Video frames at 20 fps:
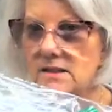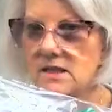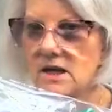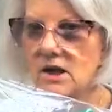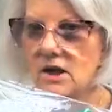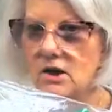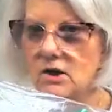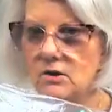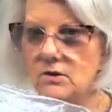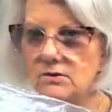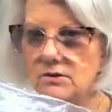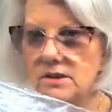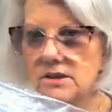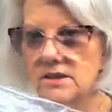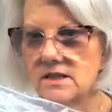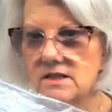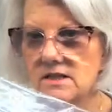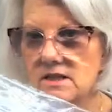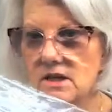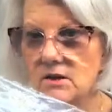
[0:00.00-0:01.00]
So
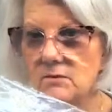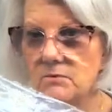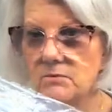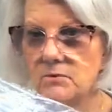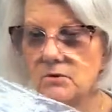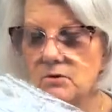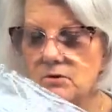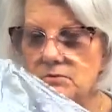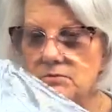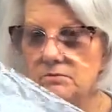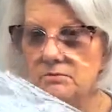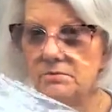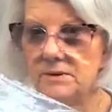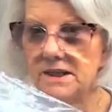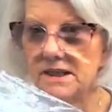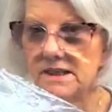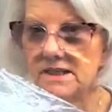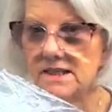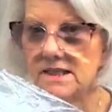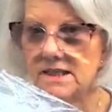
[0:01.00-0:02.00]
this is a
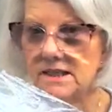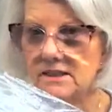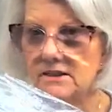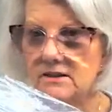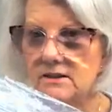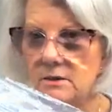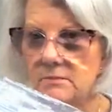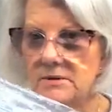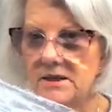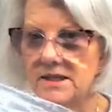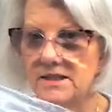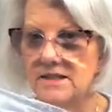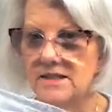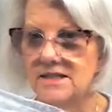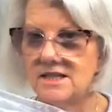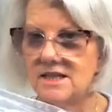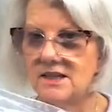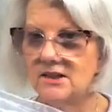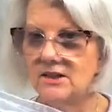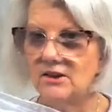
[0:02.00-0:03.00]
big deal, a big
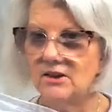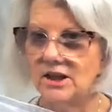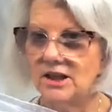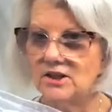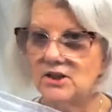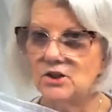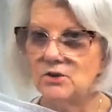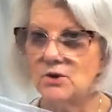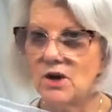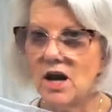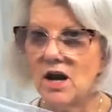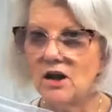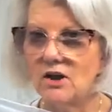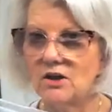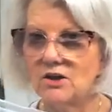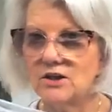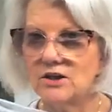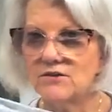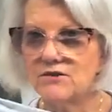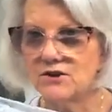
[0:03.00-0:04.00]
steal at
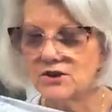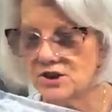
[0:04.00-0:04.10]
$2 for